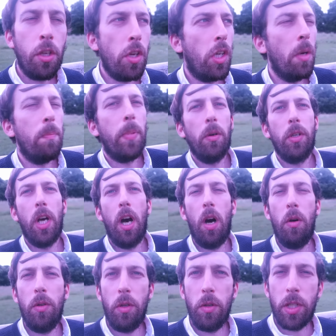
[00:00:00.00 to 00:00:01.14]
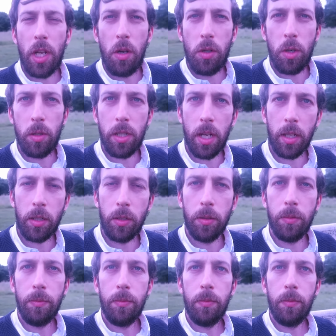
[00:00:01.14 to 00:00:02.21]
You can build a whole new social circle.